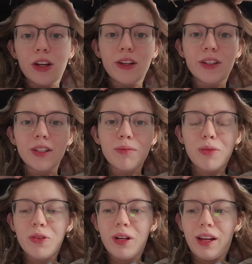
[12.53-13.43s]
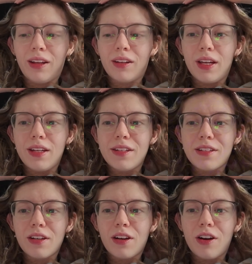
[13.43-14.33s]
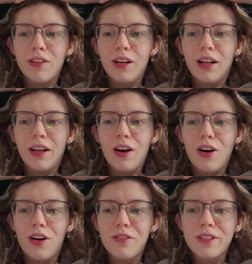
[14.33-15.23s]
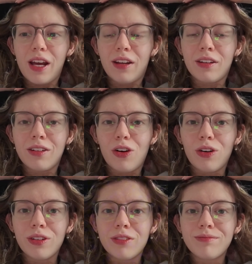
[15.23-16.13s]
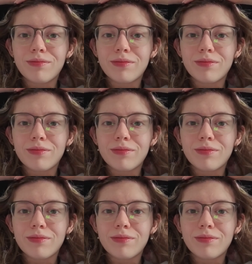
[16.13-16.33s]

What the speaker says: Good morning. It is currently 10:30 on